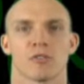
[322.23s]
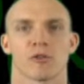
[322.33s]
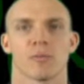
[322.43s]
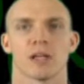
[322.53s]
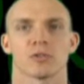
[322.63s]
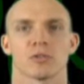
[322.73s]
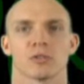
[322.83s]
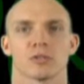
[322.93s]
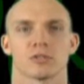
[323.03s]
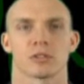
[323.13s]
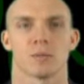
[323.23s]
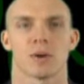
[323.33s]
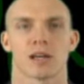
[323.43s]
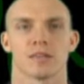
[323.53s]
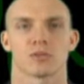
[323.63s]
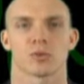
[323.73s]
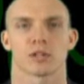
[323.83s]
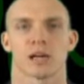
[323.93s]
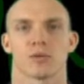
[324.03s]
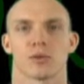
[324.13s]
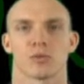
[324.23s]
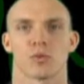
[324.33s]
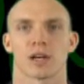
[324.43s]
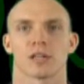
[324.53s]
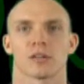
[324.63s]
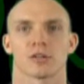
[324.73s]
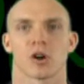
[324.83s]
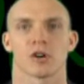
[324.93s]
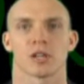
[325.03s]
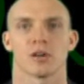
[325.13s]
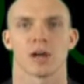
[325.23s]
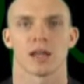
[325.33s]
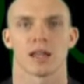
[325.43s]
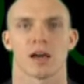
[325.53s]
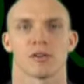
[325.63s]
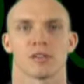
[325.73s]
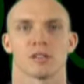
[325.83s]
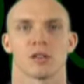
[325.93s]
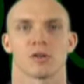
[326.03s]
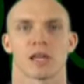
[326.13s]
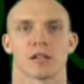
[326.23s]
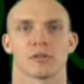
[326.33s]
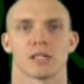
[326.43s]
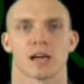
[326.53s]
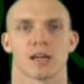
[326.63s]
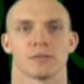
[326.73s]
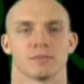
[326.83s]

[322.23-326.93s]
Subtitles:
For best results, combine this workout with regular cardio and a healthy, low-calorie diet.